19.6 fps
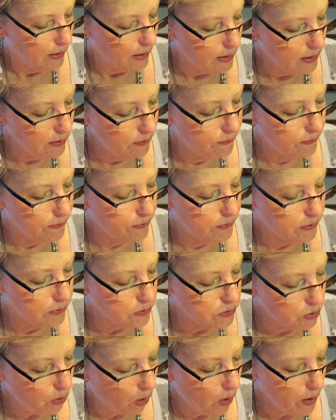Even the
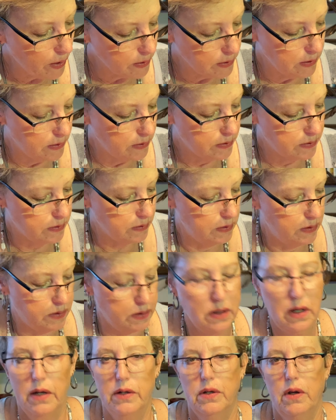darkness
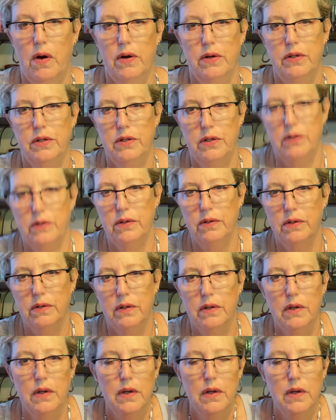is not dark to you.